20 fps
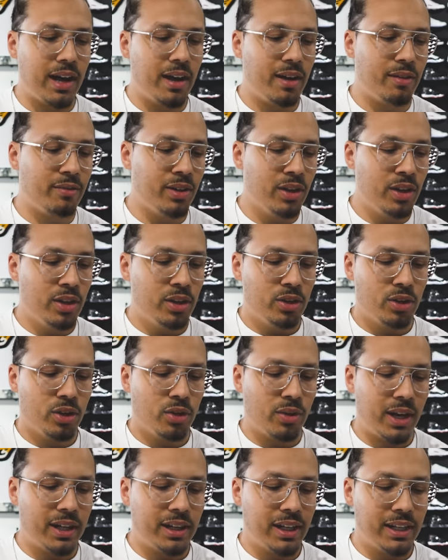have your
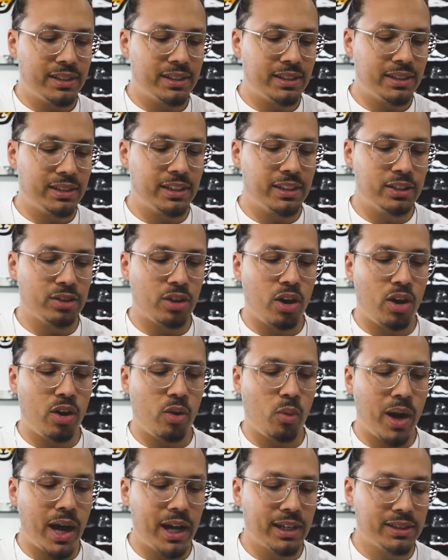gray laces, these are
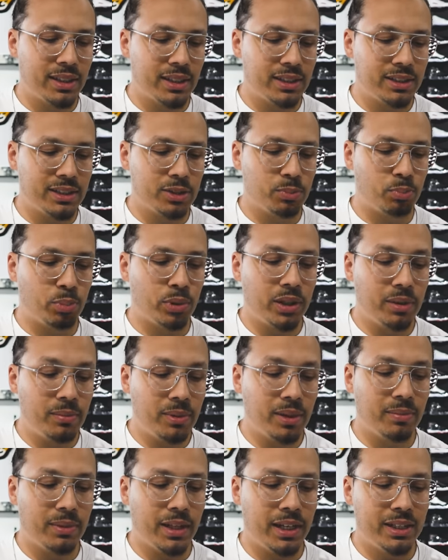all wax laces,
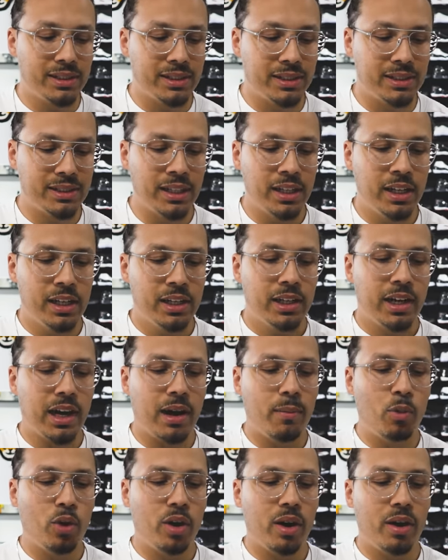premium laces. You
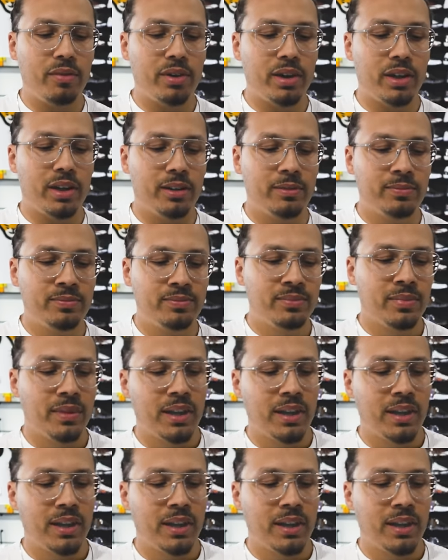got more of a,